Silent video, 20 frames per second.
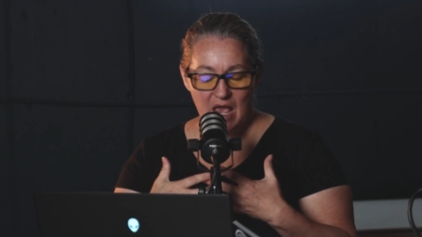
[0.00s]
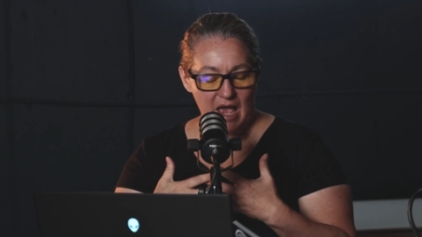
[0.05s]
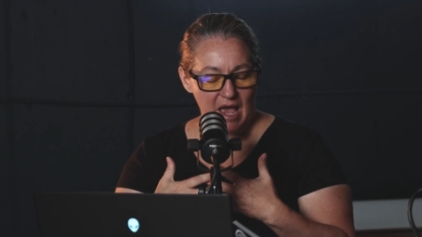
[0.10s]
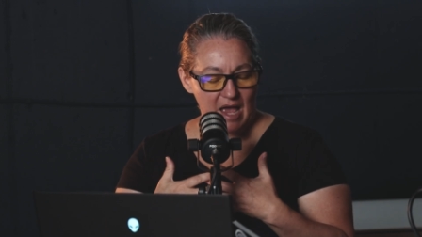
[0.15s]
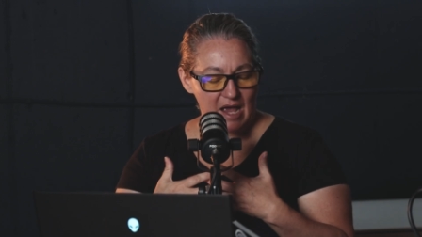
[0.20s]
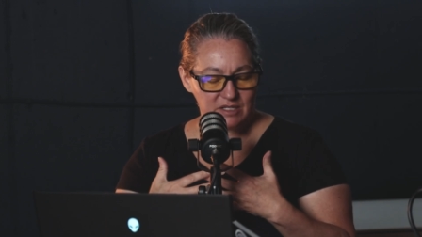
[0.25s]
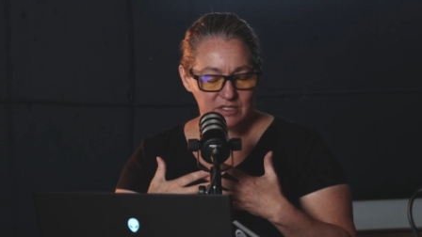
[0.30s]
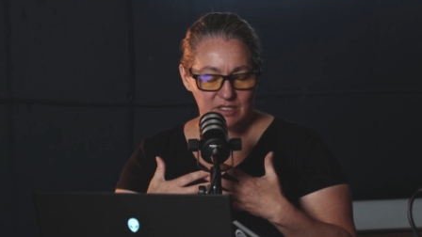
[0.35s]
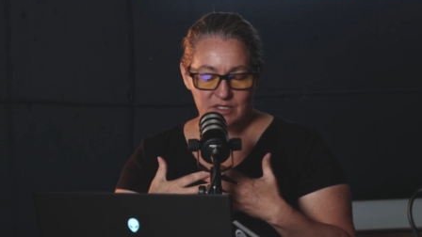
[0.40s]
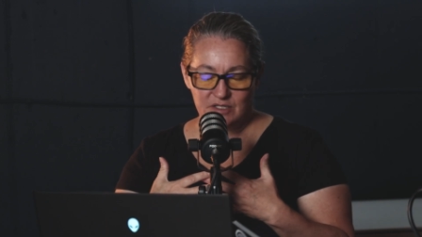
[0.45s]

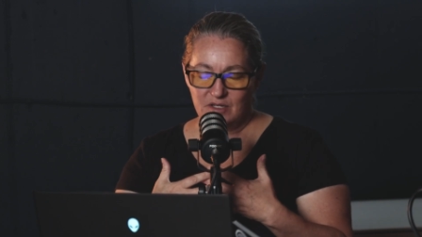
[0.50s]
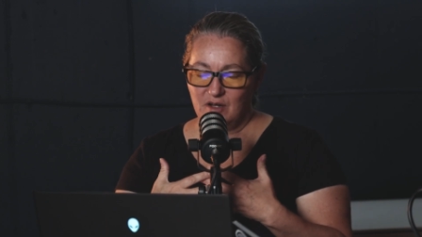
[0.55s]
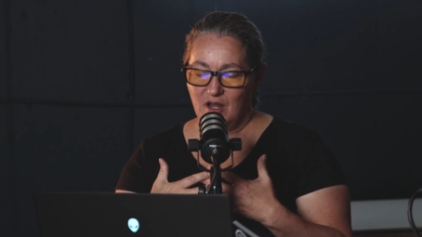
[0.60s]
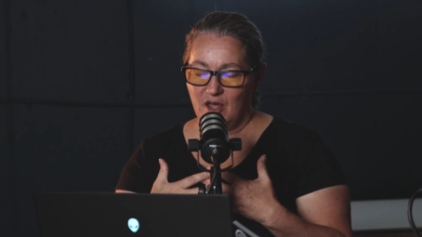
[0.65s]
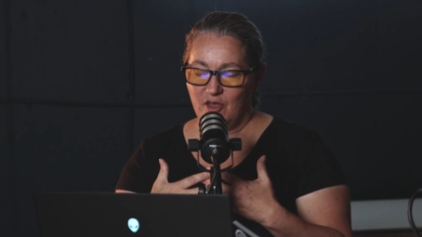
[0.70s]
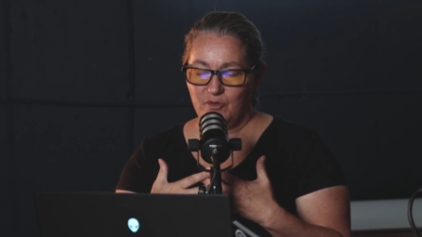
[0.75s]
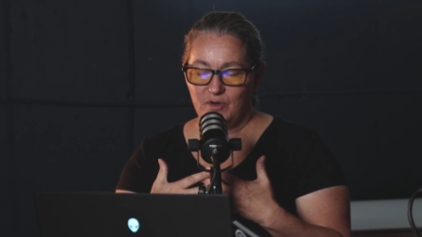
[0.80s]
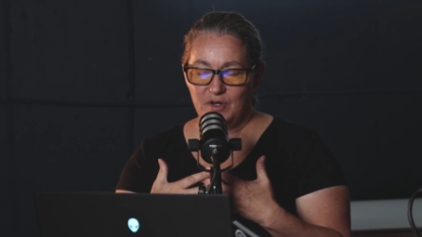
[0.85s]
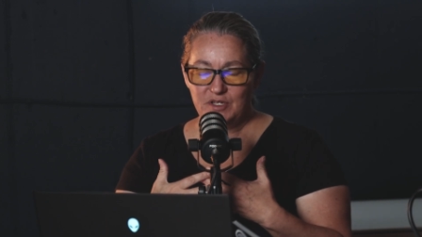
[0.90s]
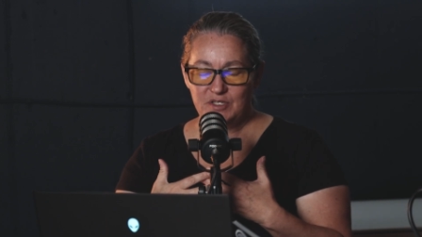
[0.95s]
Access and
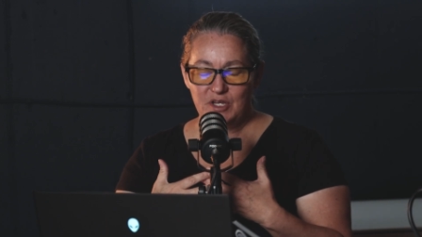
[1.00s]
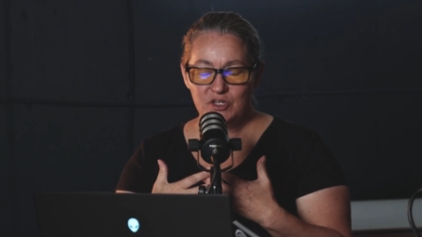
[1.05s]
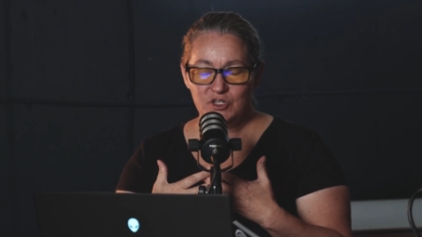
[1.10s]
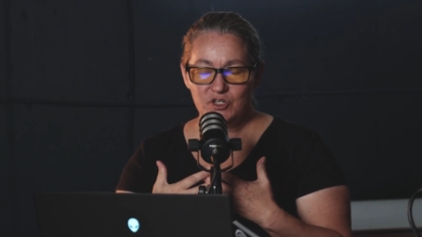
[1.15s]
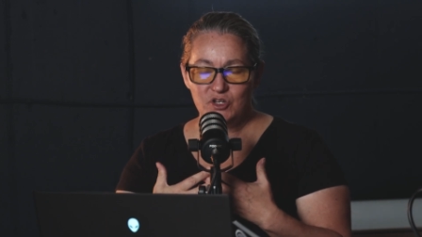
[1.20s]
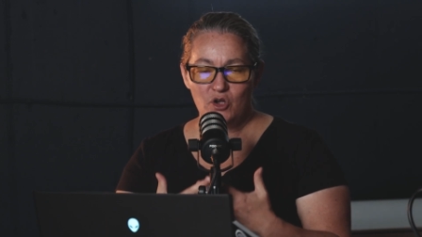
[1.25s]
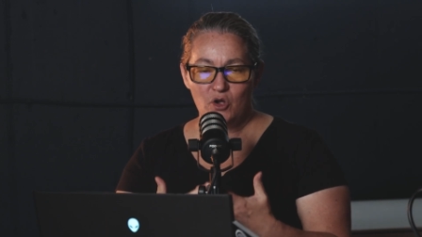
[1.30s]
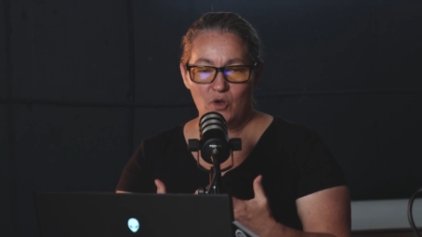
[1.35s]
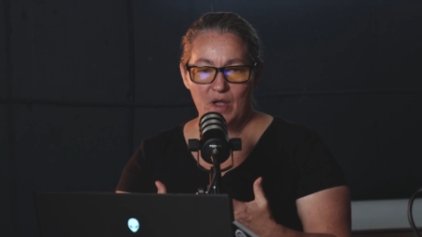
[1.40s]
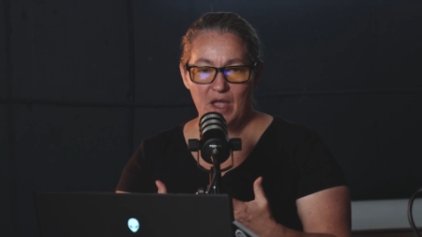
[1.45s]

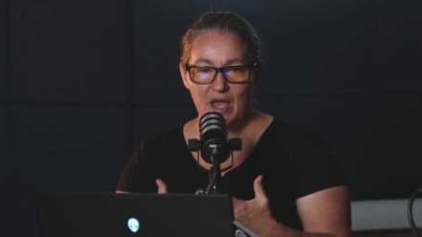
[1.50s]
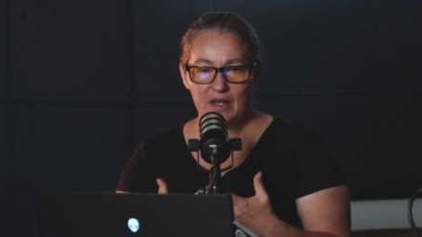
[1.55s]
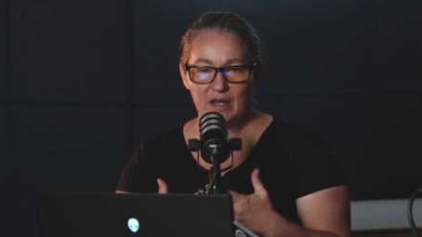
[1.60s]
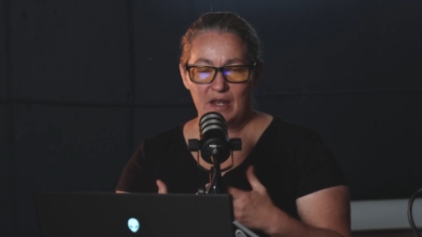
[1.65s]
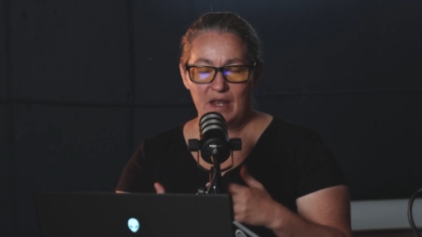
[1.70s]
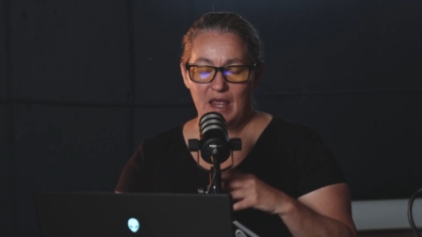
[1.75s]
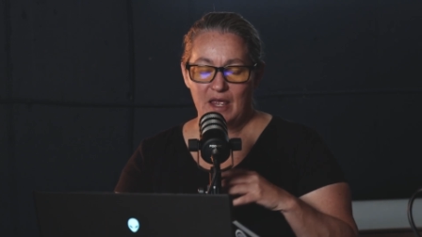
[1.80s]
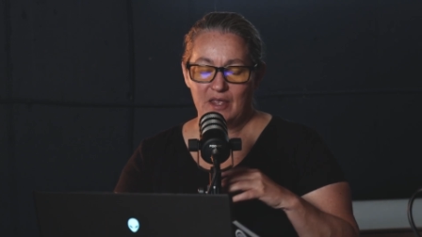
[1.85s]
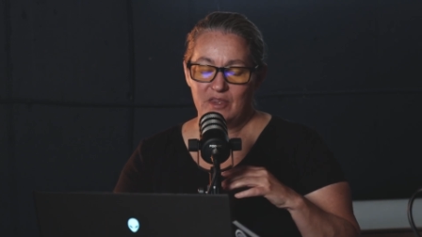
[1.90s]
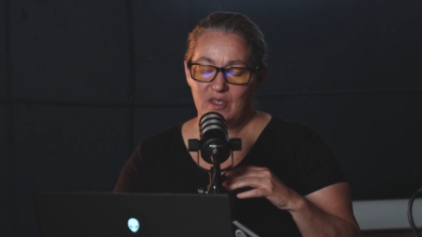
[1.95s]
authorization go hand
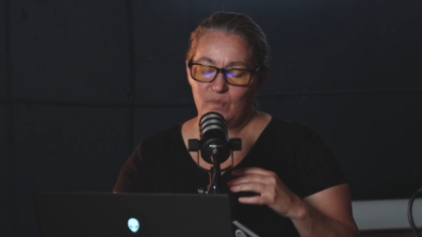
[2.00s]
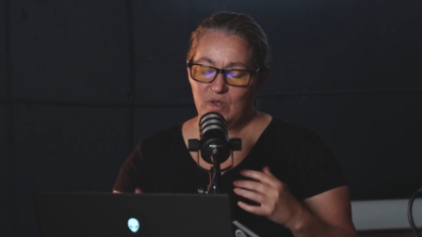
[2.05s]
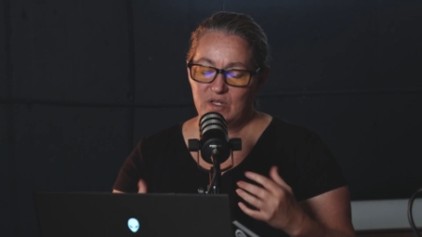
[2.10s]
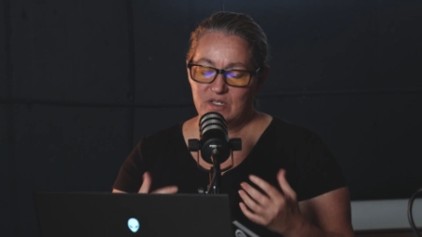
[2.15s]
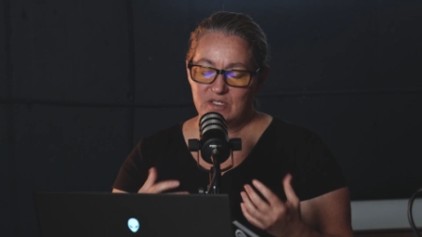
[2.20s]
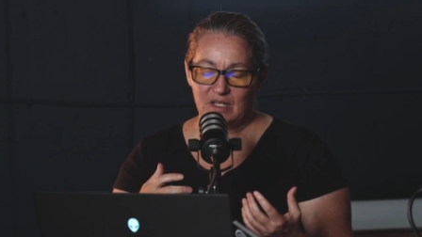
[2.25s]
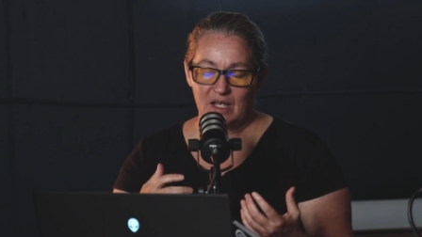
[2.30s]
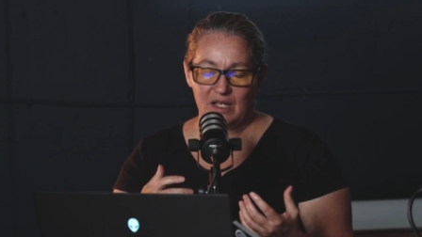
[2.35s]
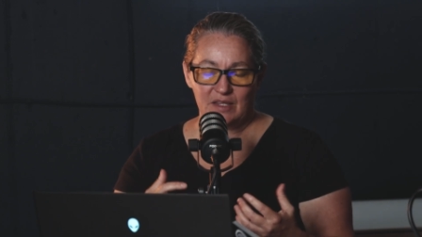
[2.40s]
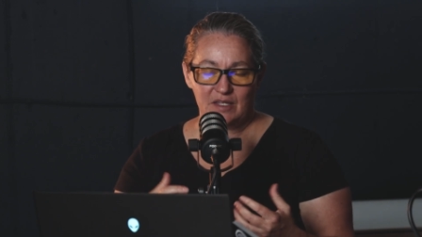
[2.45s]
in hand. They mean
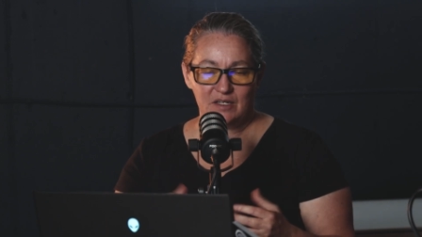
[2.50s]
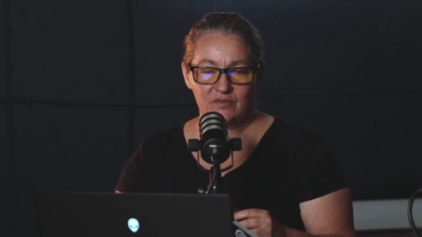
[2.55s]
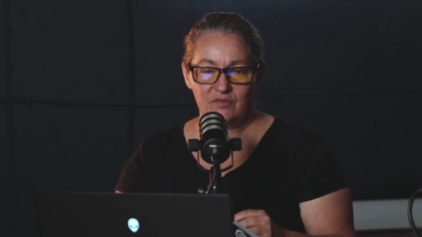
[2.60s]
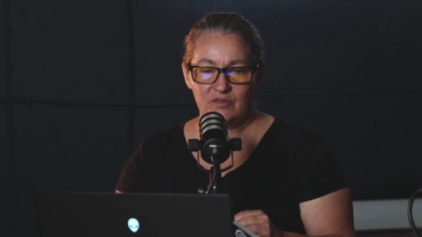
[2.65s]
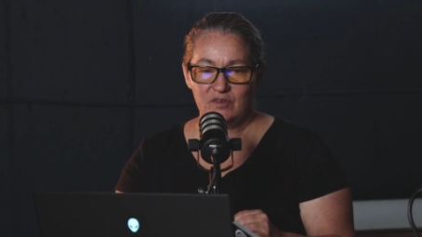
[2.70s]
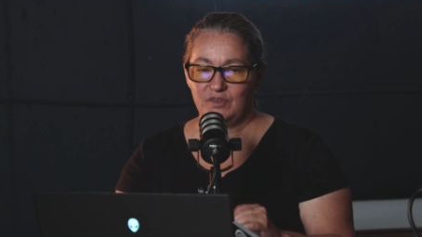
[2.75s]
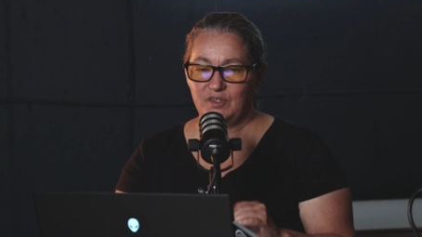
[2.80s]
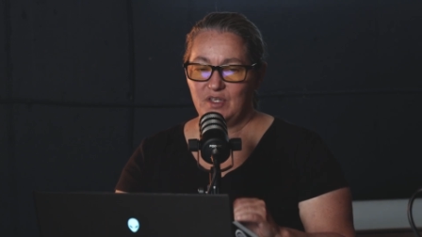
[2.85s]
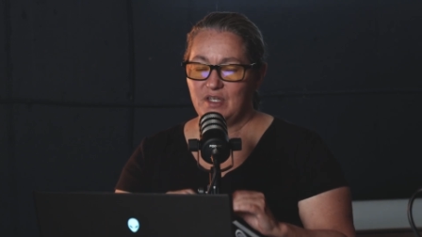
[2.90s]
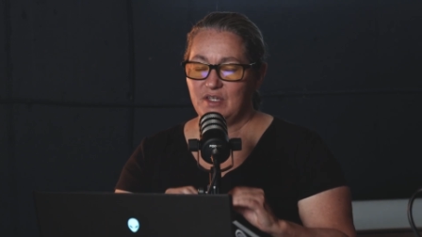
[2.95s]
slightly
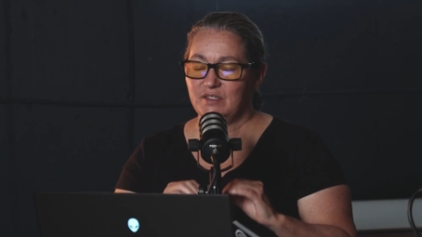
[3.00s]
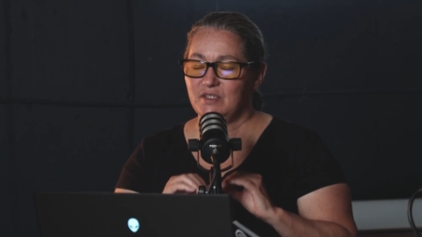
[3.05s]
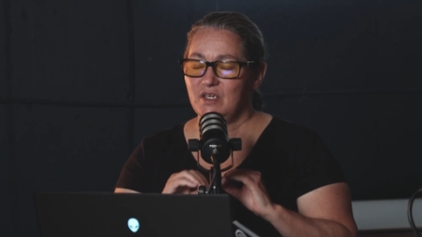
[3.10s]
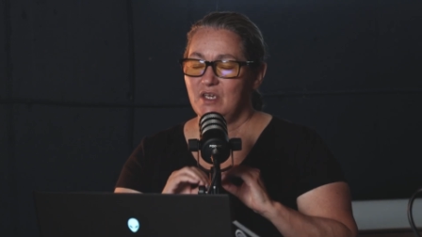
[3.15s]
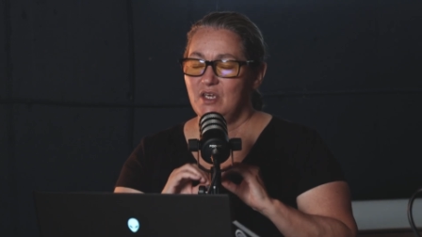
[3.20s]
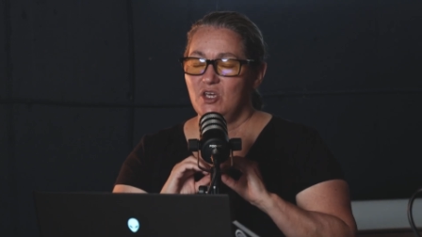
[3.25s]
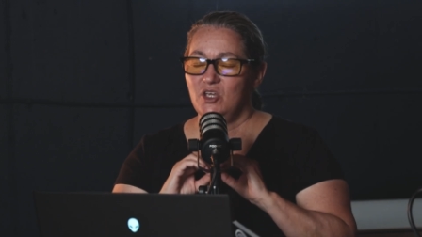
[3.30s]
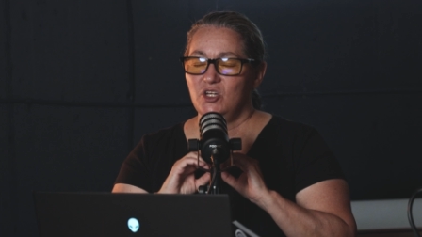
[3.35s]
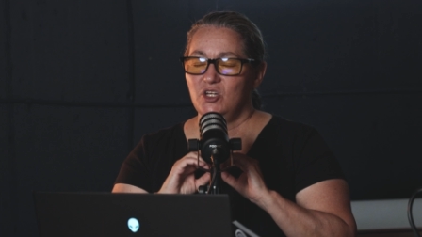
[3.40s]
different things.